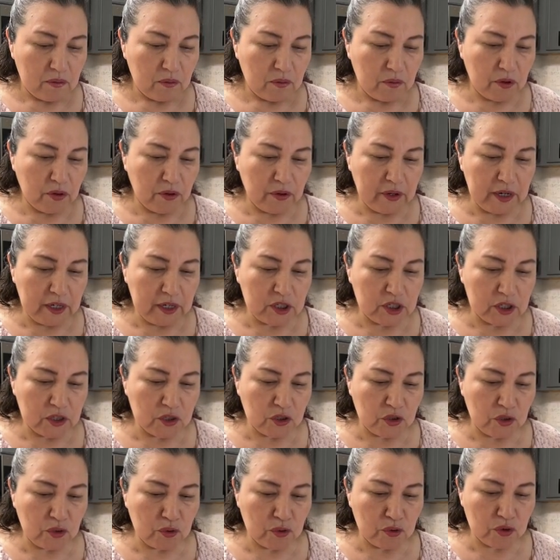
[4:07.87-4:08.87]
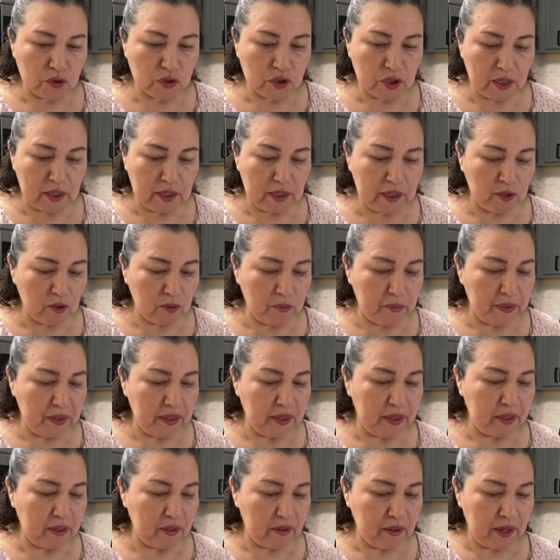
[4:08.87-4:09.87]
We're gonna just use a little
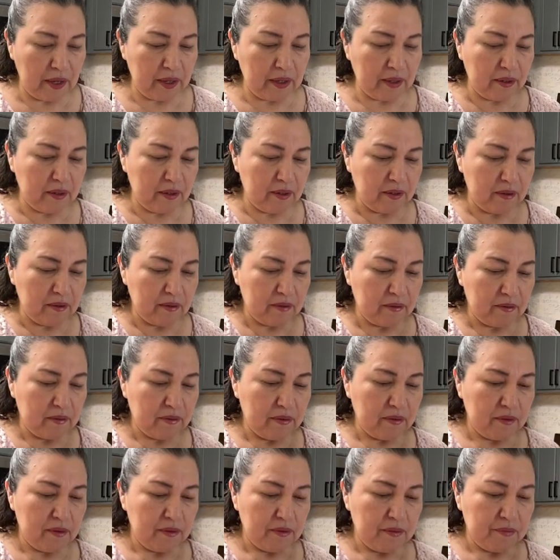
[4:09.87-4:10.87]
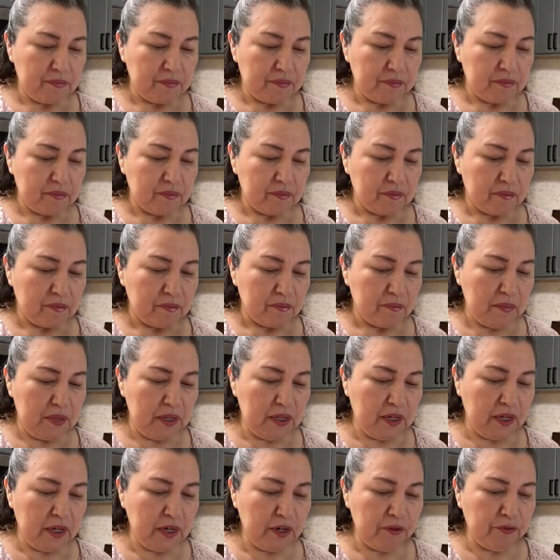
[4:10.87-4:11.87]
bit, like,
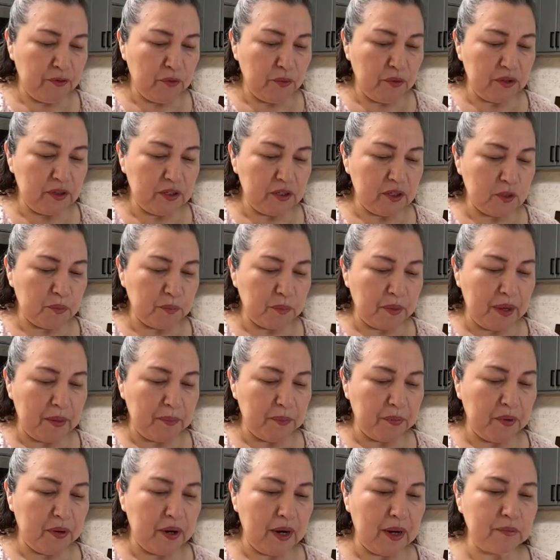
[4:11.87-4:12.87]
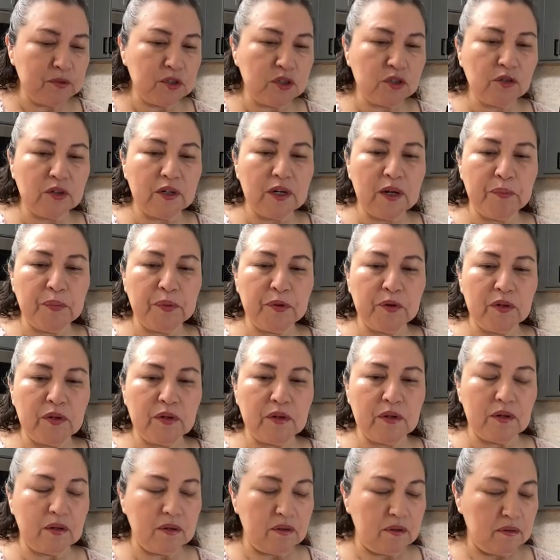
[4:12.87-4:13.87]
be careful with this pepper. I'm just gonna
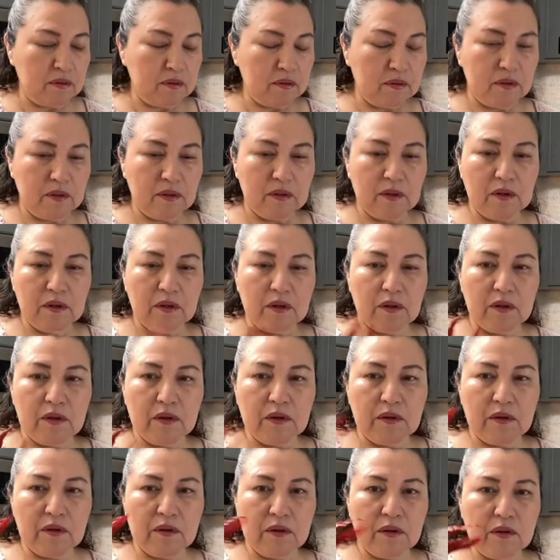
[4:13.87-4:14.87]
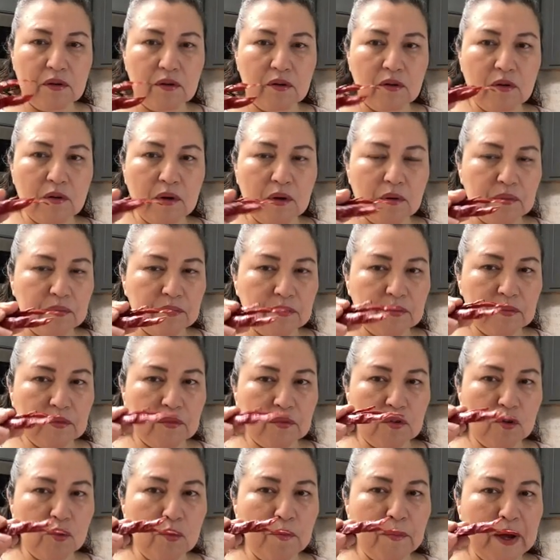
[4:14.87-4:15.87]
put, you know,
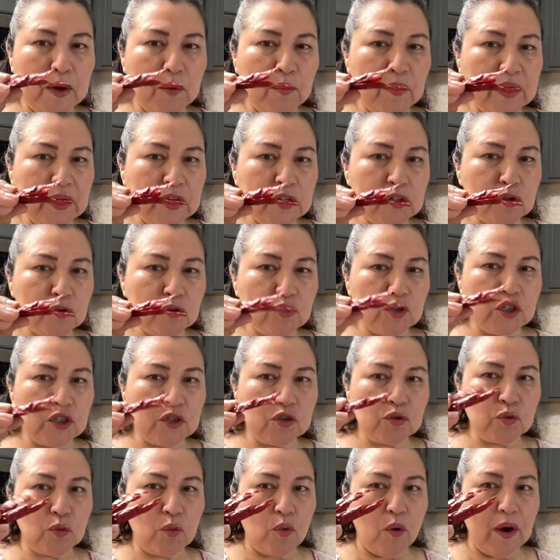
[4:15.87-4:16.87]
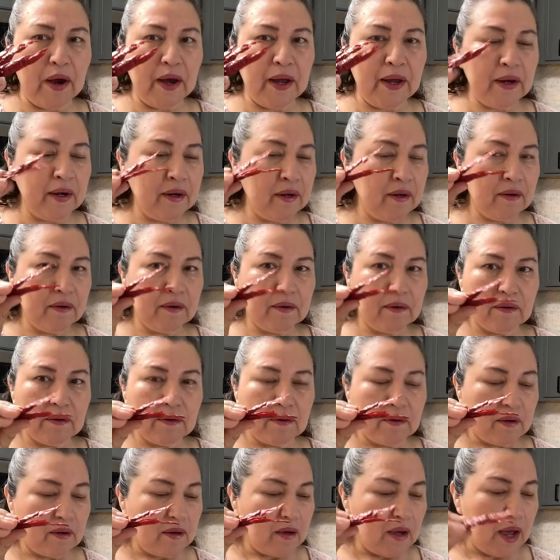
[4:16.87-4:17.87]
you might wanna use just 1.
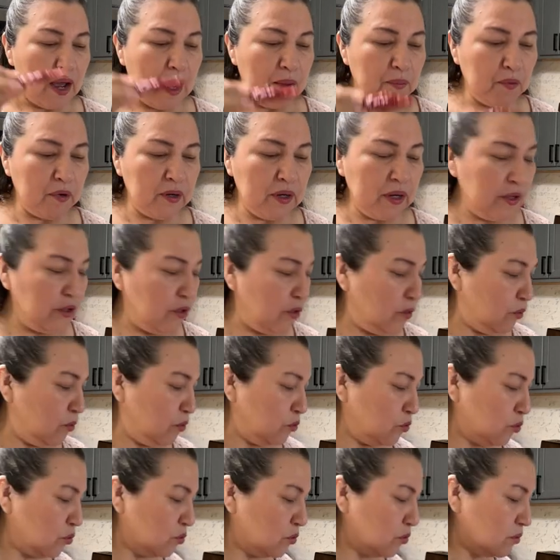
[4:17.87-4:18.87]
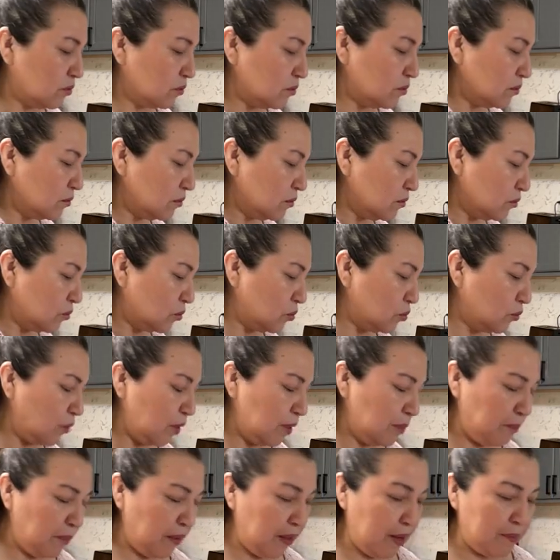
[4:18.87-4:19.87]
I'm gonna use
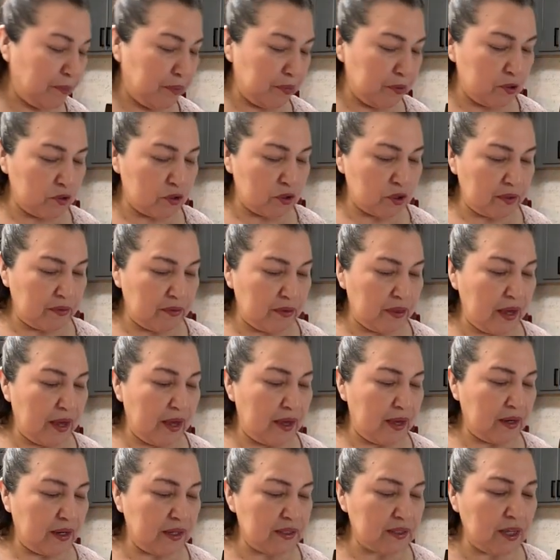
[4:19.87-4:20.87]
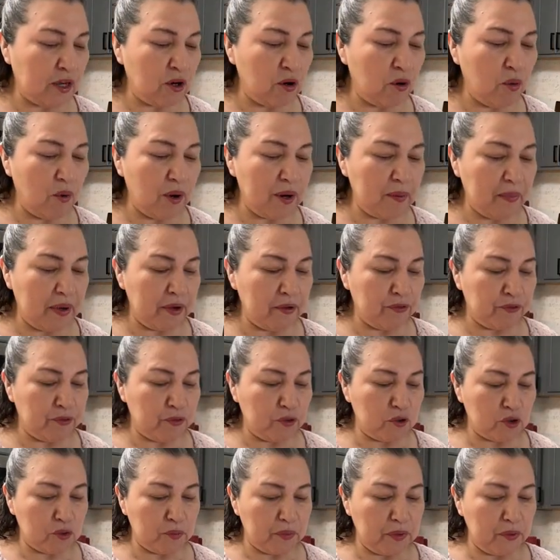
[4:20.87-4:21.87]
3 peppers of that because I don't want my
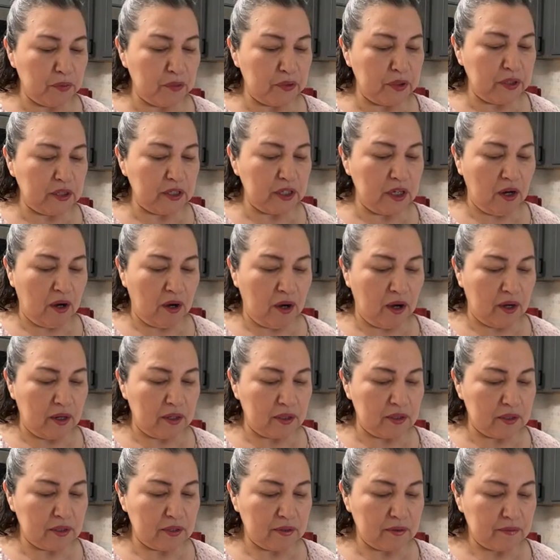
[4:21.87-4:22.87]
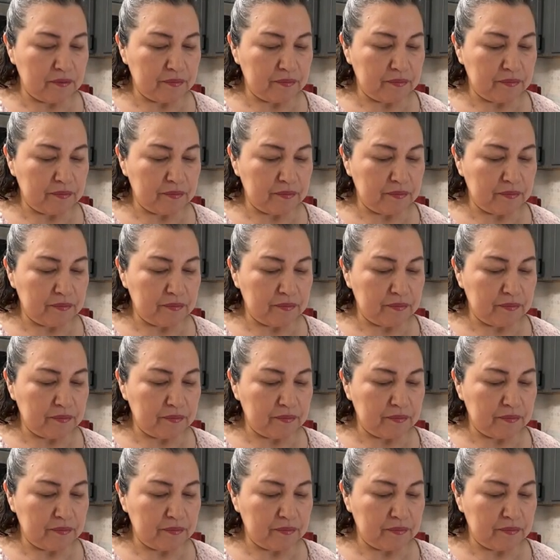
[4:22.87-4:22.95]
food to be really hot.